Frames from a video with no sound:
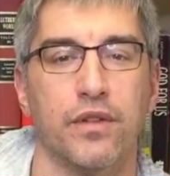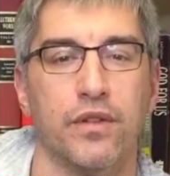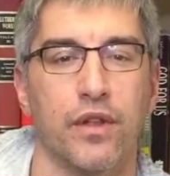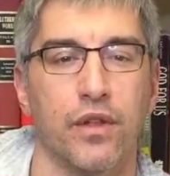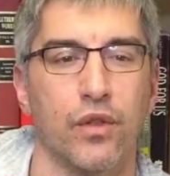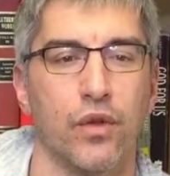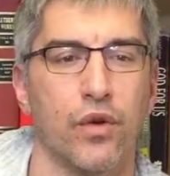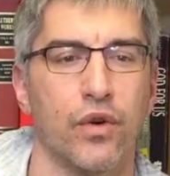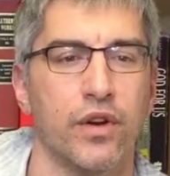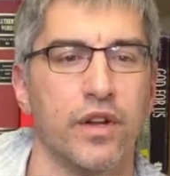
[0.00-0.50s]
the
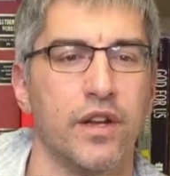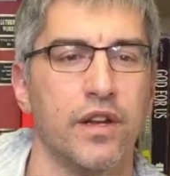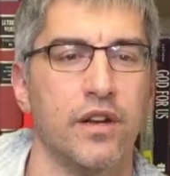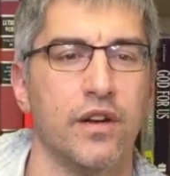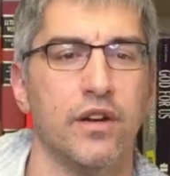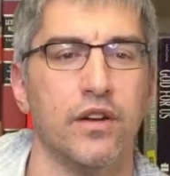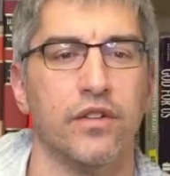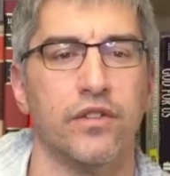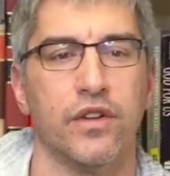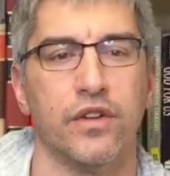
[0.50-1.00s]
Lord
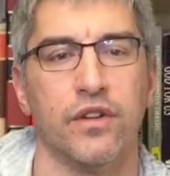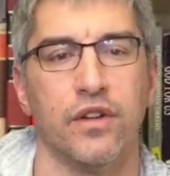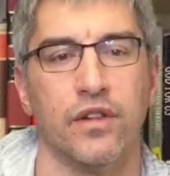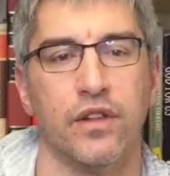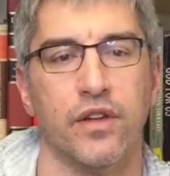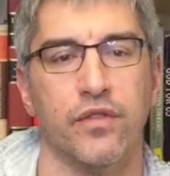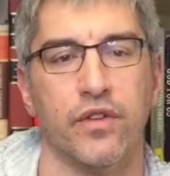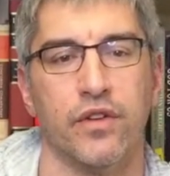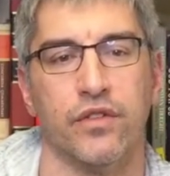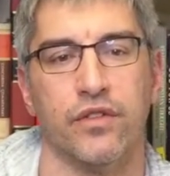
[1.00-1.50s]
hears and
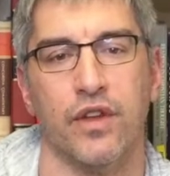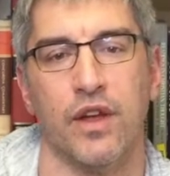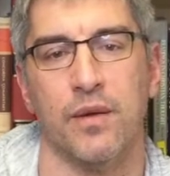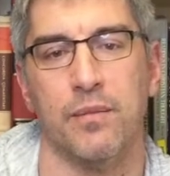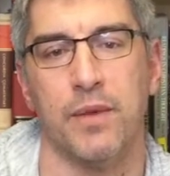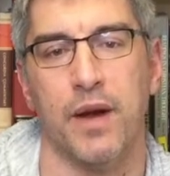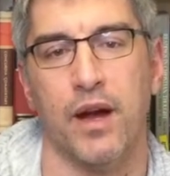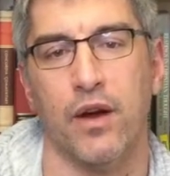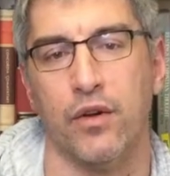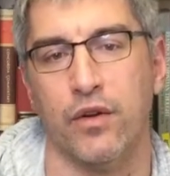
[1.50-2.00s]
delivers
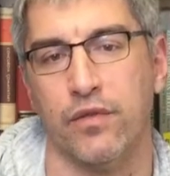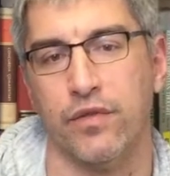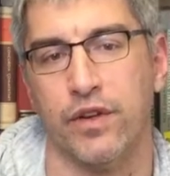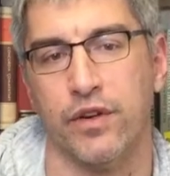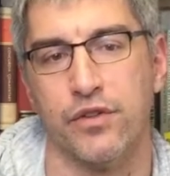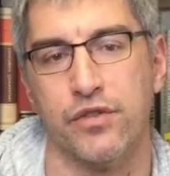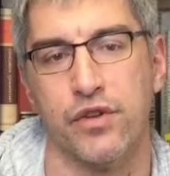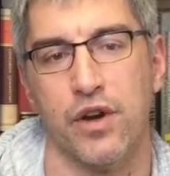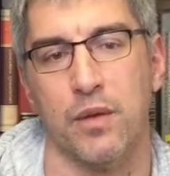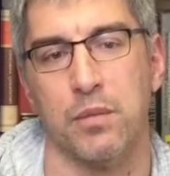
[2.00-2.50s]
them out of
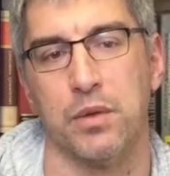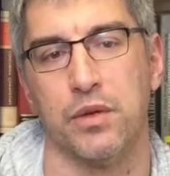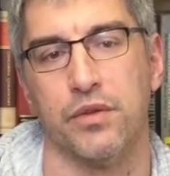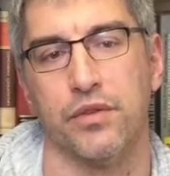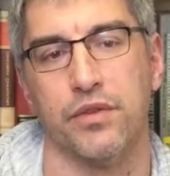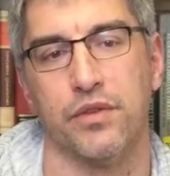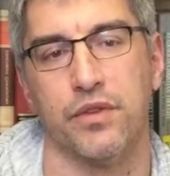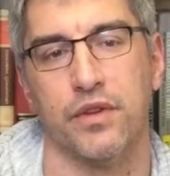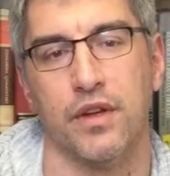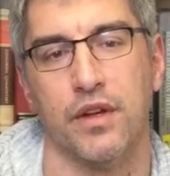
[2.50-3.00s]
their
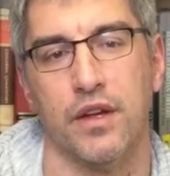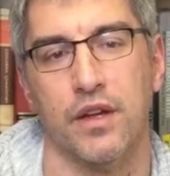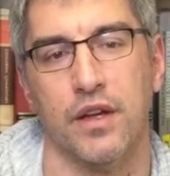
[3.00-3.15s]
troubles.